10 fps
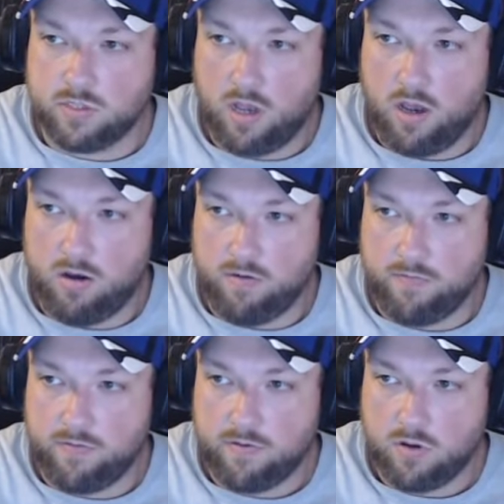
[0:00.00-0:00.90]

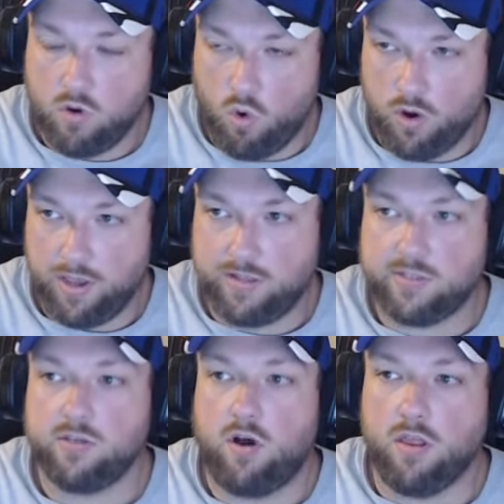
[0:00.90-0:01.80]
of
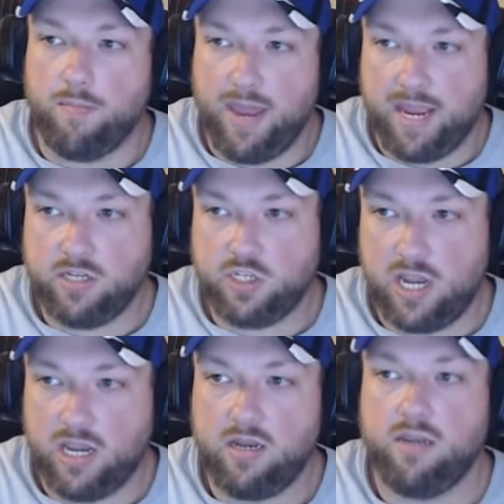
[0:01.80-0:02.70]
coins on the main
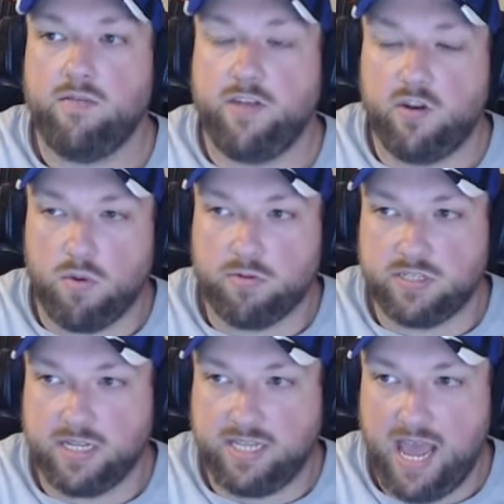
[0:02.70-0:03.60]
chain,
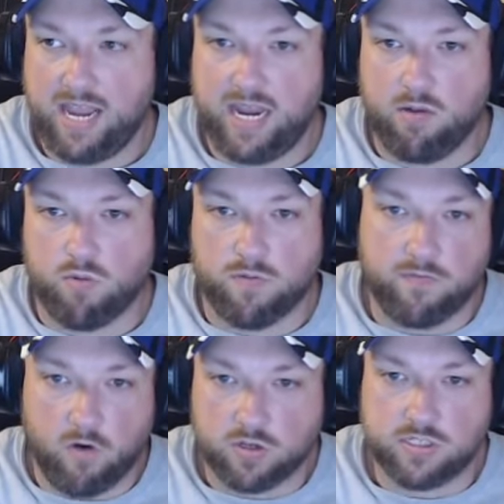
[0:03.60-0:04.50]
51% attack, and it
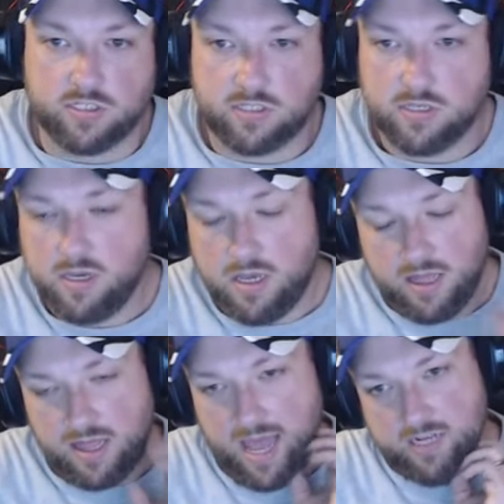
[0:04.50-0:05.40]
reverses
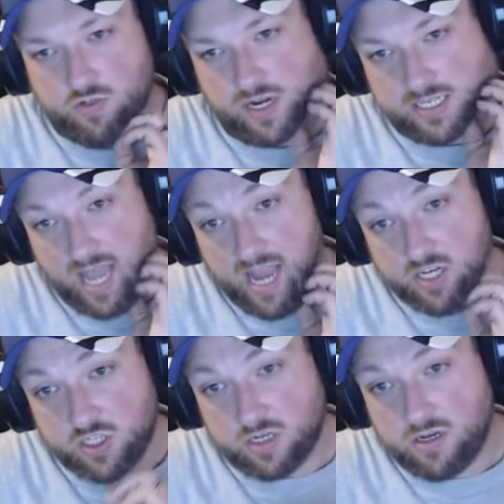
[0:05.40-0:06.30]
that
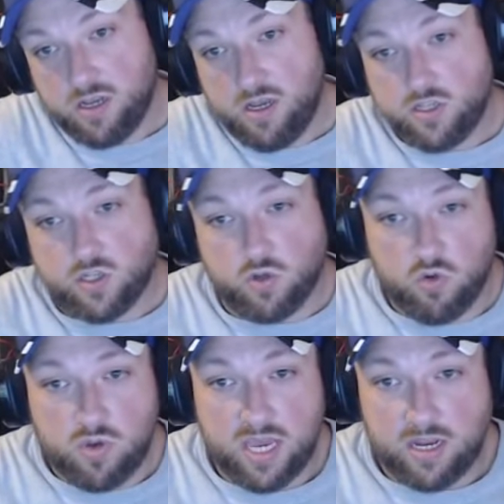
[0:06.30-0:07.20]
transaction. So
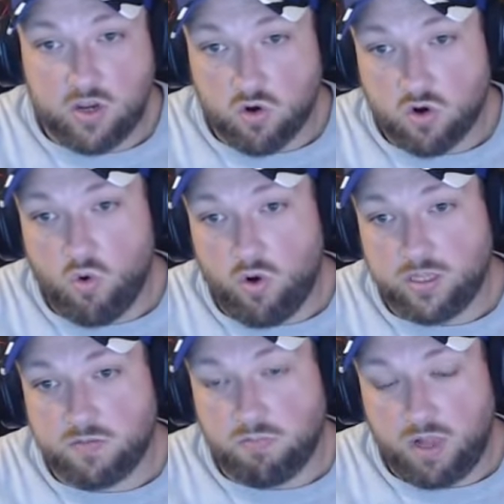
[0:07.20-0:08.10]
you get your
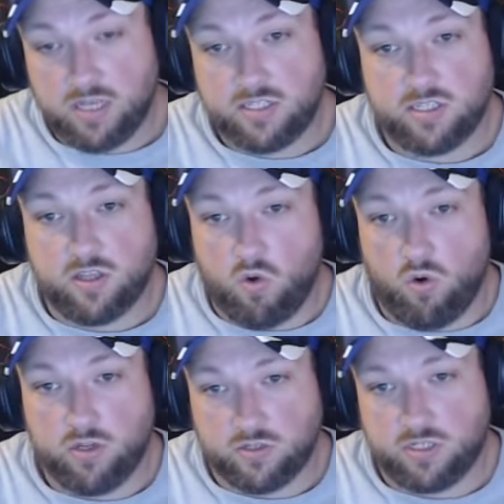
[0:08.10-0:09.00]
coins plus the
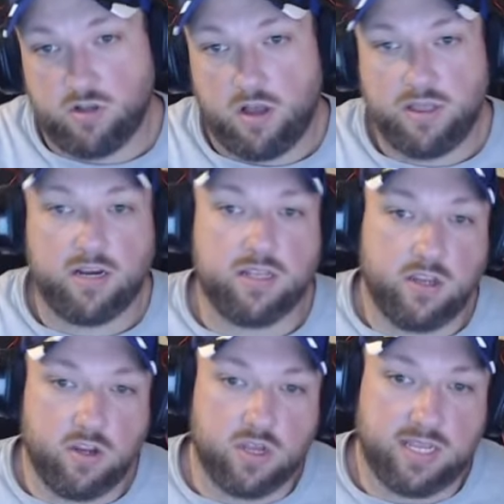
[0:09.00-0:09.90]
coins are still on there, and
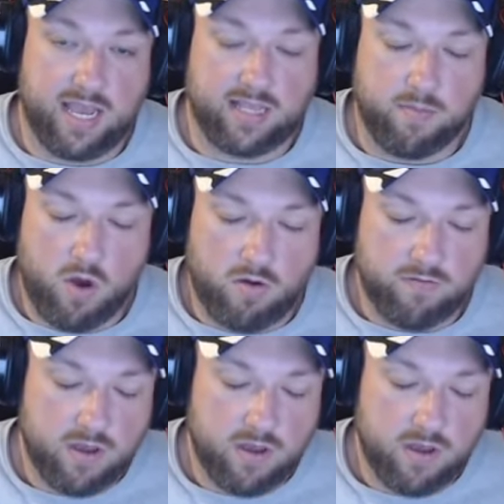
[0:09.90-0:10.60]
then you can take them off.